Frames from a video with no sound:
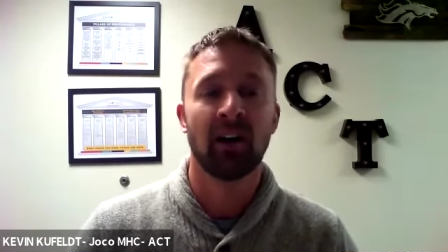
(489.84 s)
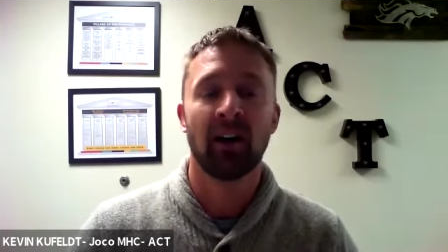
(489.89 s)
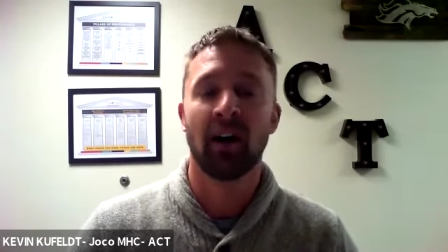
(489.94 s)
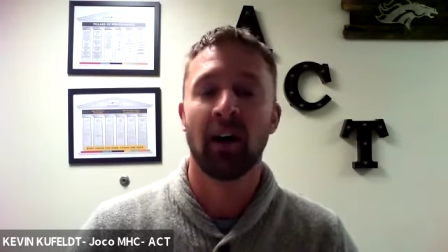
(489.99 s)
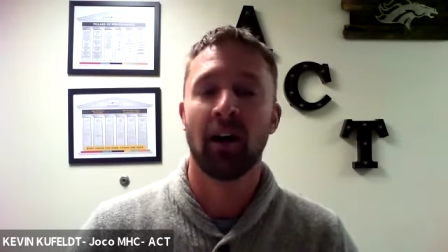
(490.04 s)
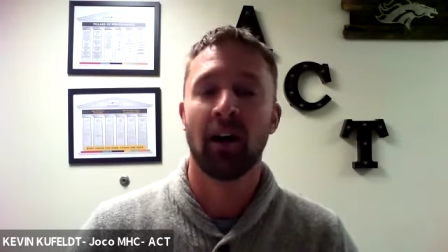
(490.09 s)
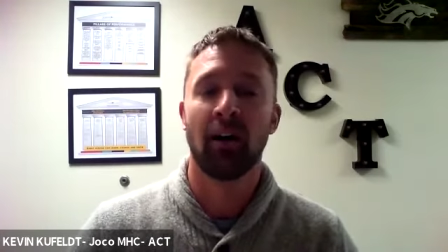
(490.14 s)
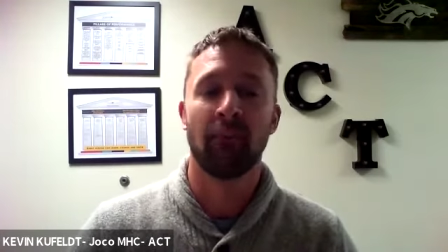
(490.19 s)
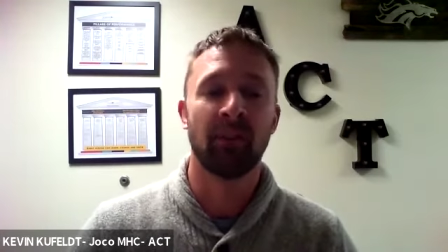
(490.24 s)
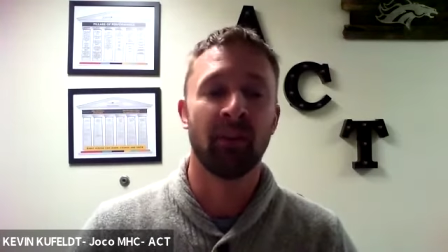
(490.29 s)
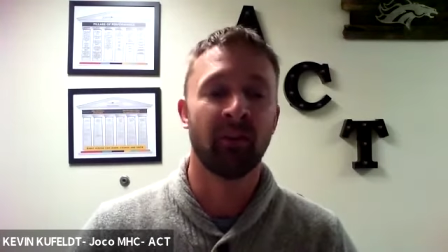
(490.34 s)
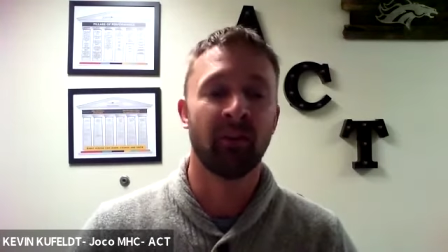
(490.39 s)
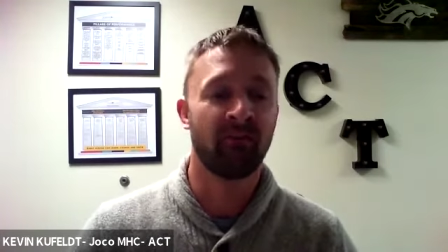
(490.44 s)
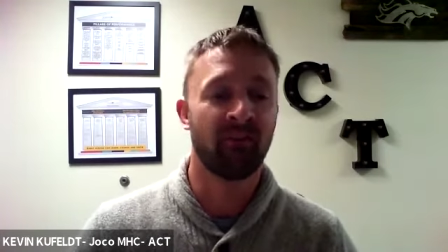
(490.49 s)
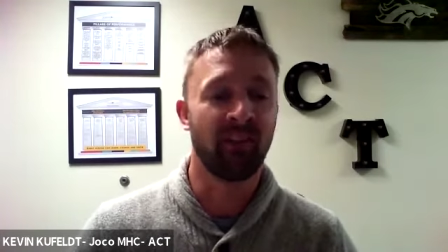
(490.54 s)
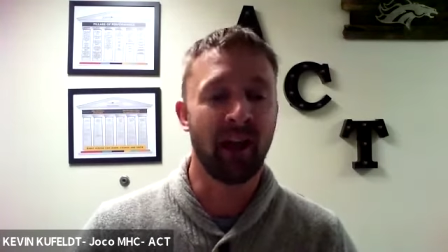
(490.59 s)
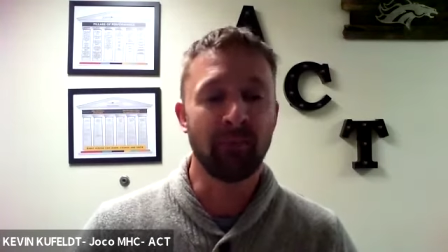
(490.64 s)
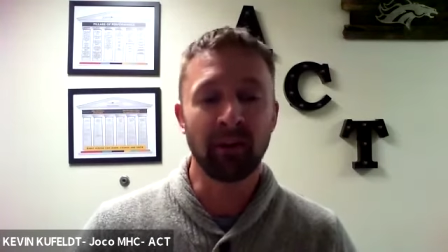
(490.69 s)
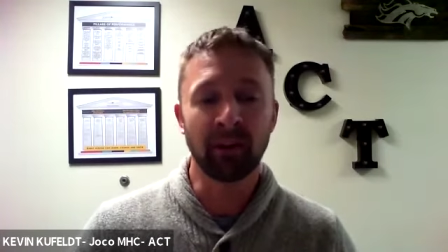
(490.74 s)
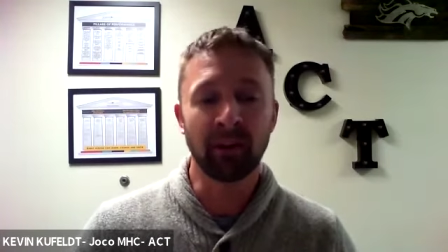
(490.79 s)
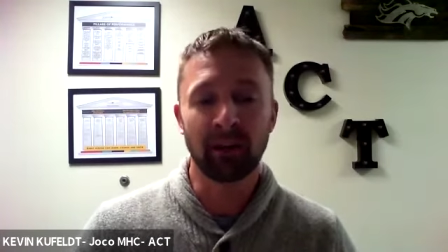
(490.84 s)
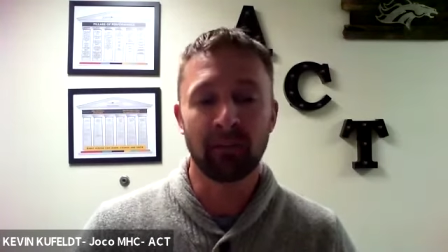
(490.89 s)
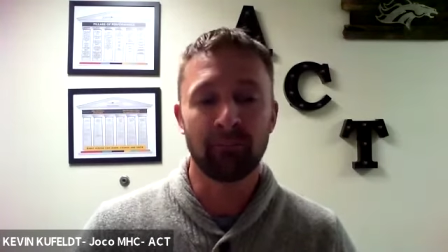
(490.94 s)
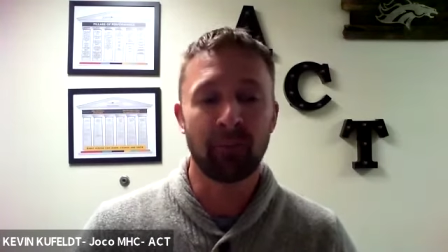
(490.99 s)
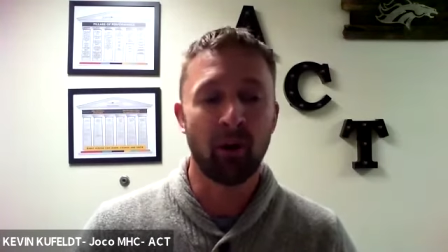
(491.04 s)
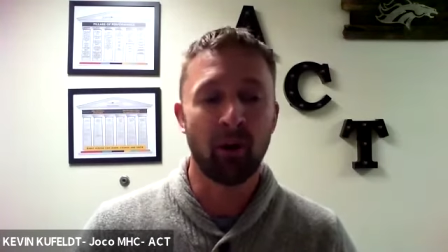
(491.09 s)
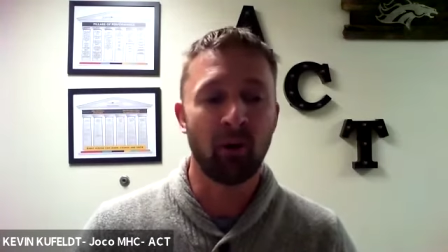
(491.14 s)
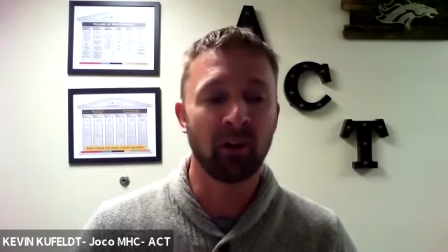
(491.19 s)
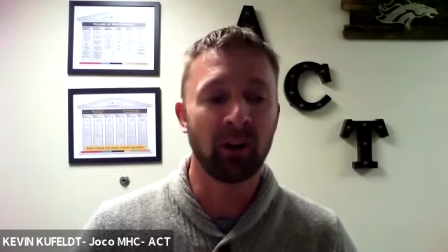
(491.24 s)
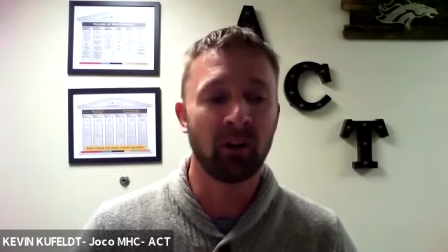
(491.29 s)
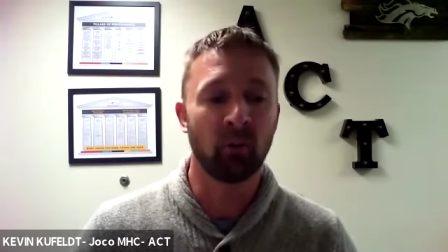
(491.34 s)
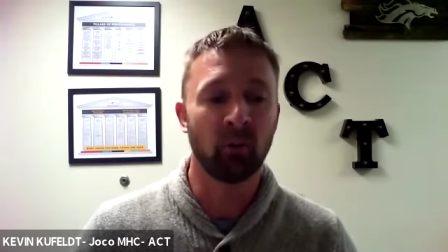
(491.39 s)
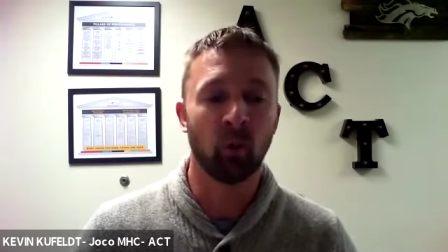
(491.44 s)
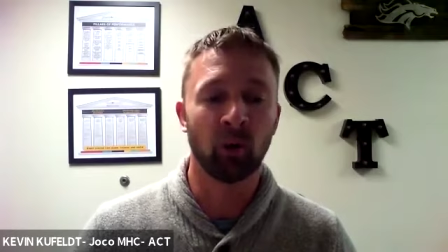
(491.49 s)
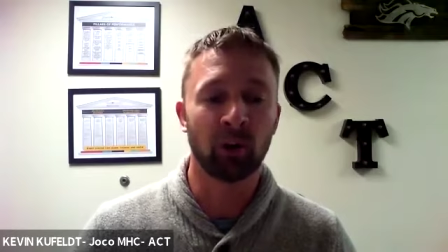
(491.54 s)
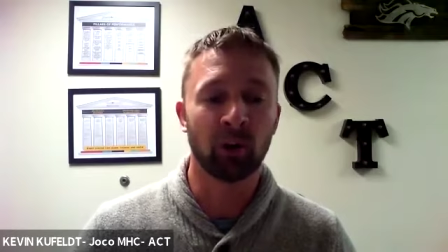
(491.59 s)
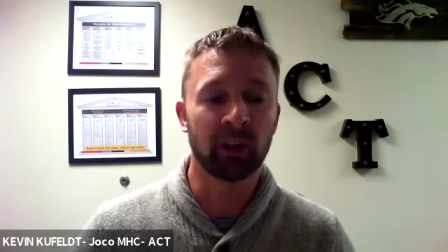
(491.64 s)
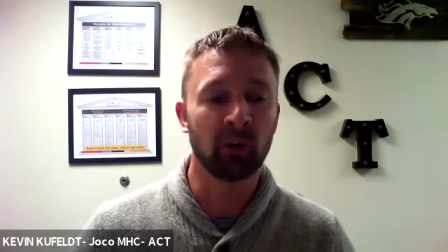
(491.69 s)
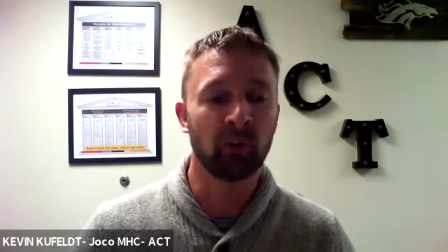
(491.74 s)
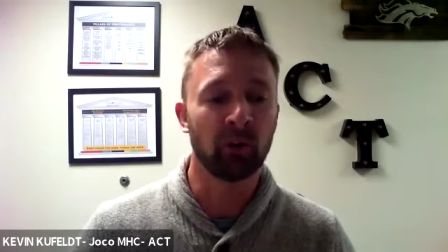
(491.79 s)
um, the family component and
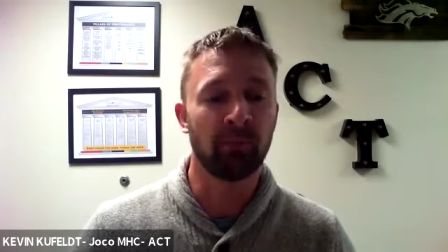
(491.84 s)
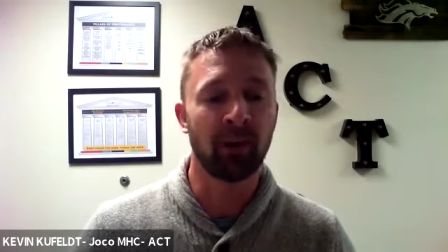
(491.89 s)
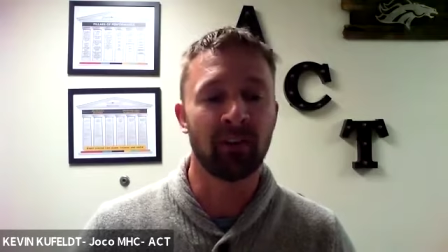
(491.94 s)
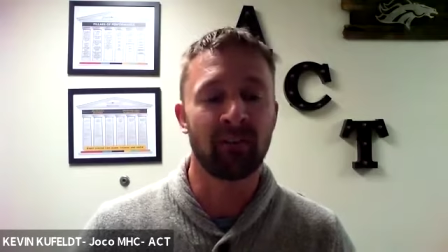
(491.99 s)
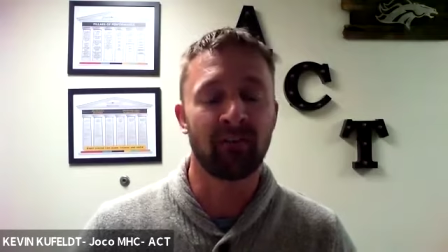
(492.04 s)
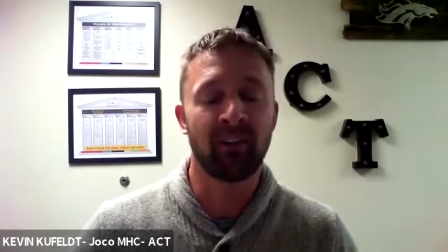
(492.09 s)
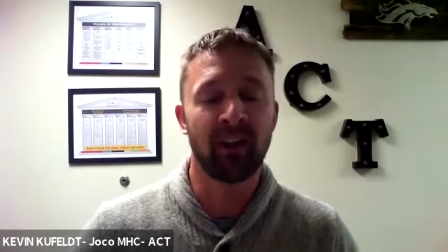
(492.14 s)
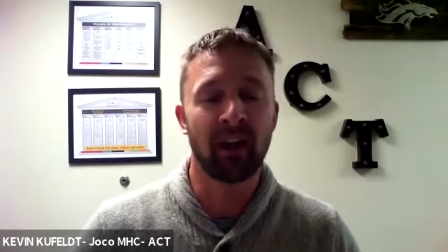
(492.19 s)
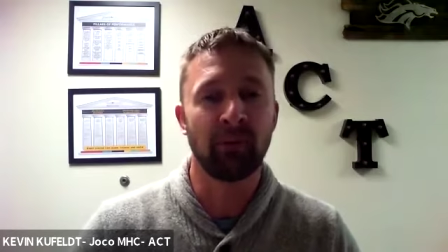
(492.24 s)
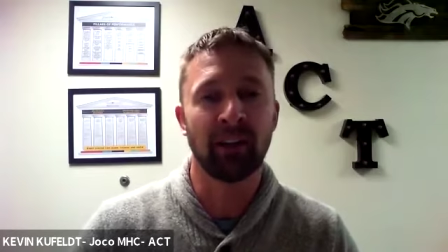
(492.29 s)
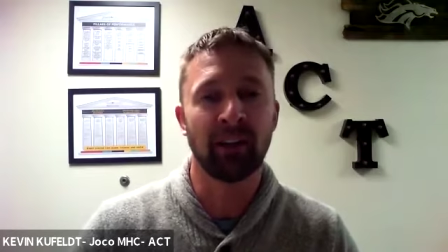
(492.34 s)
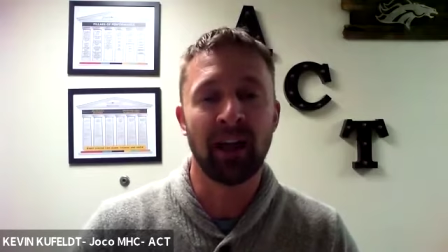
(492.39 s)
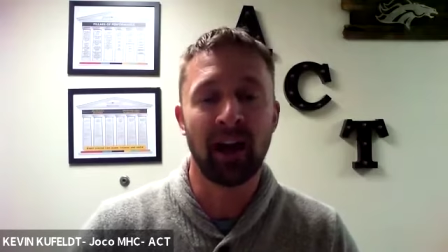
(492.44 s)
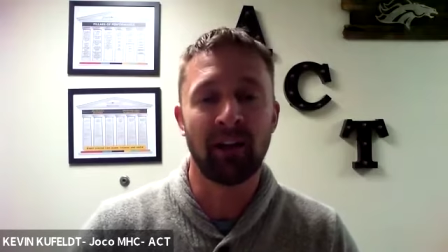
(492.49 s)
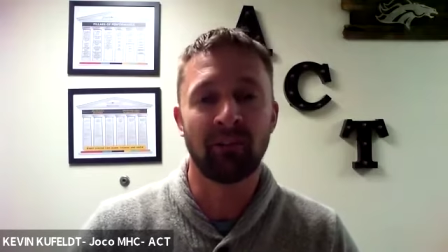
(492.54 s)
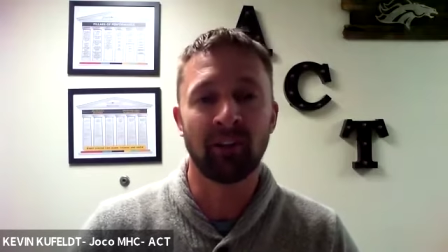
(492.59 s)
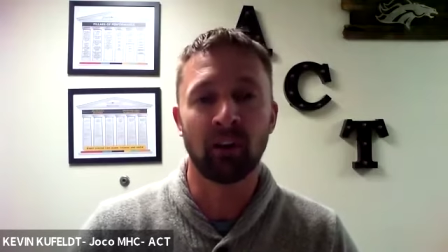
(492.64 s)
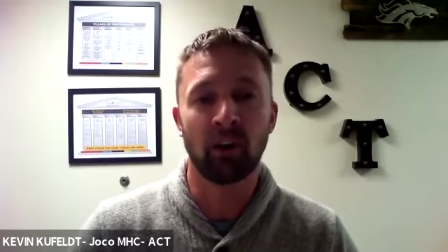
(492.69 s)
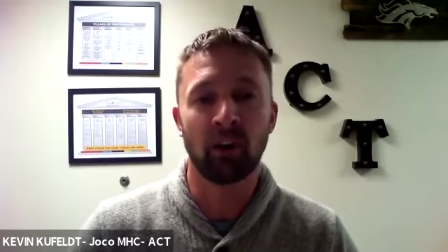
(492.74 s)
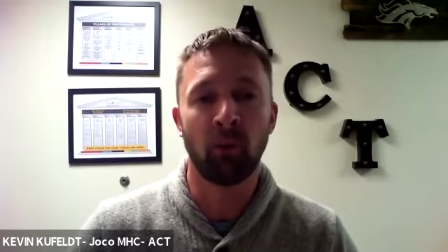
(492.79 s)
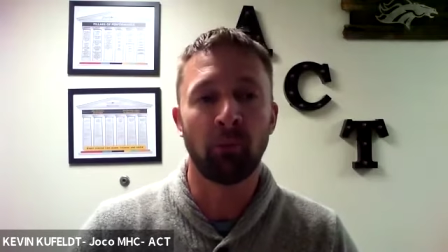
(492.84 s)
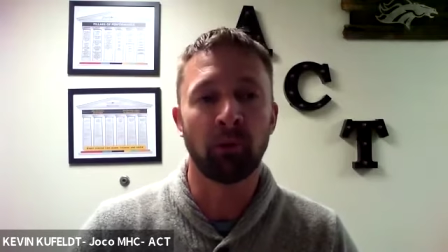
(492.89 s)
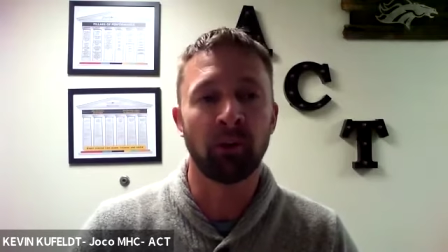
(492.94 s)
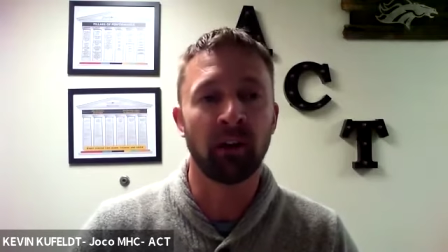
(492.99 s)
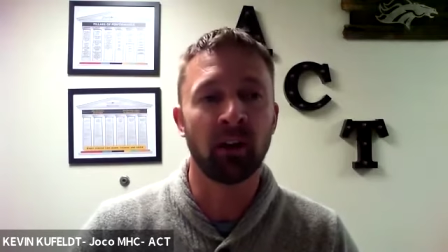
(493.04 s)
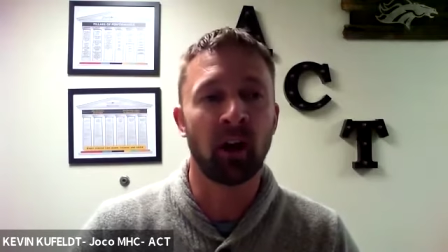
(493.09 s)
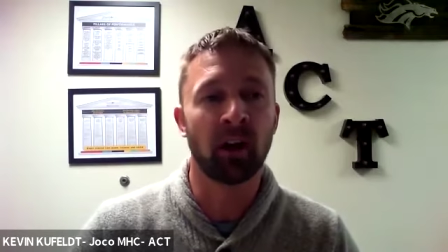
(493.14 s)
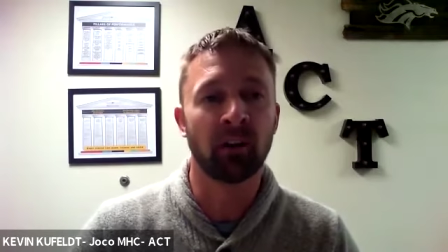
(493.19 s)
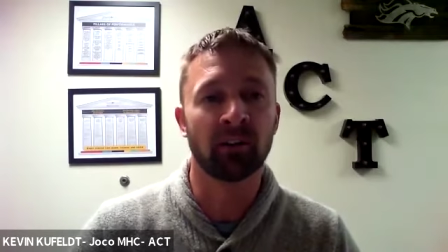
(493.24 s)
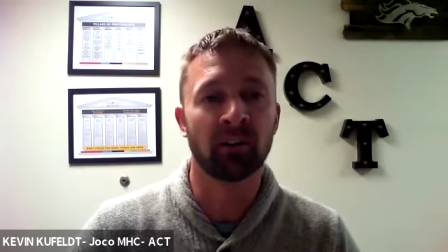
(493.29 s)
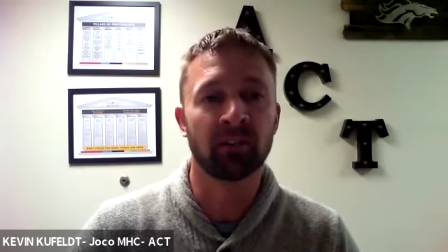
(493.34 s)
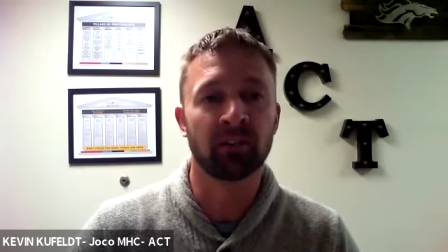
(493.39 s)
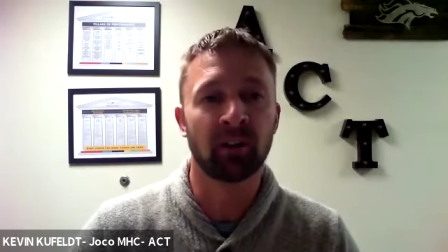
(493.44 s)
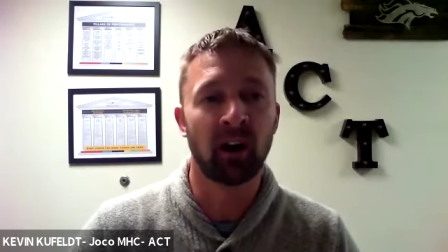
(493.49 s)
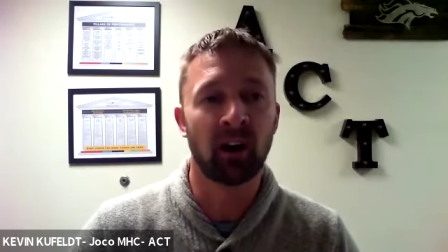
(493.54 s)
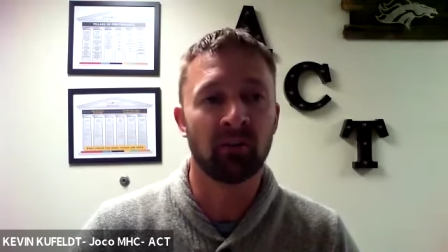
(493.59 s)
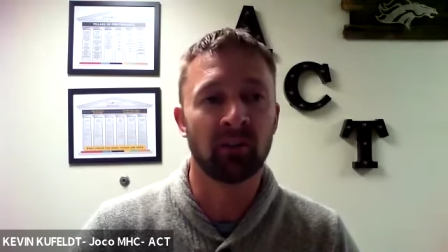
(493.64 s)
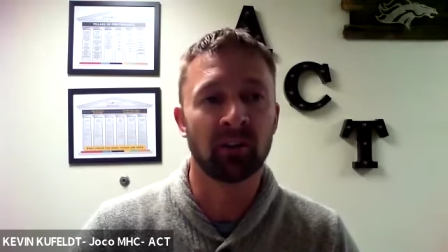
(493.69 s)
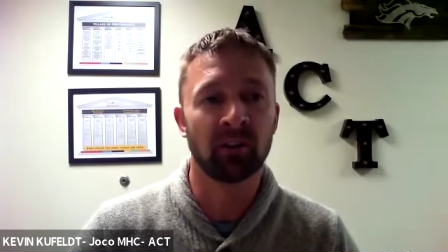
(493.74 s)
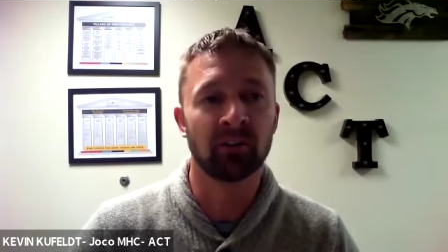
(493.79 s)
working with my family and having open and honest
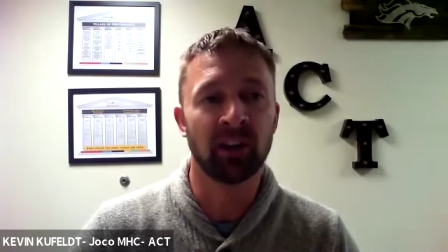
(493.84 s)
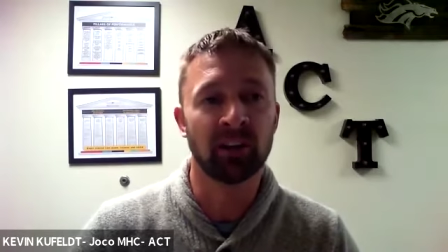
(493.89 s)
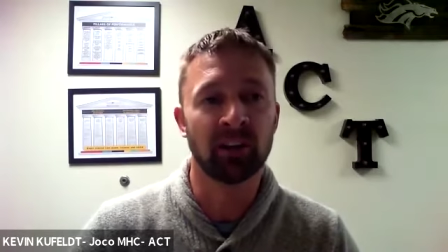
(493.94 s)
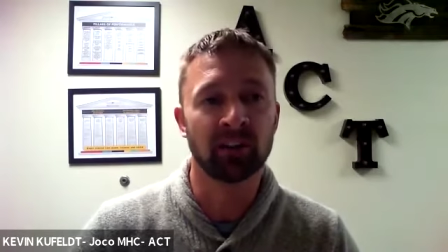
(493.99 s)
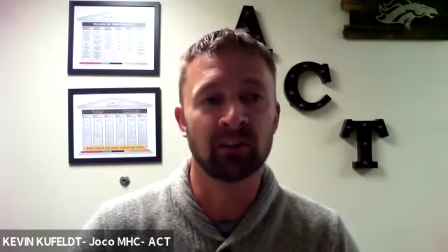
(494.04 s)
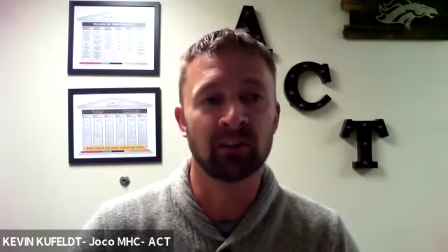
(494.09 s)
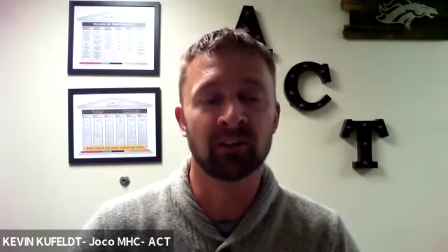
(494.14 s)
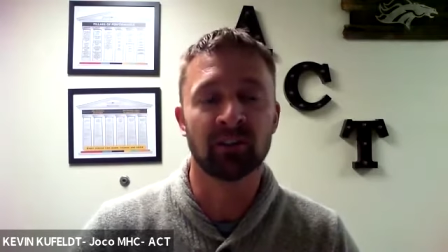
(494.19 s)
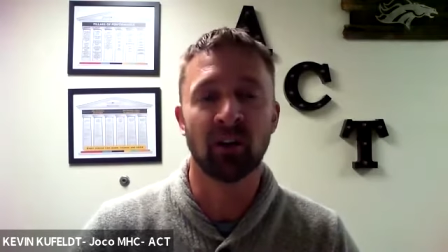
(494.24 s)
conversations.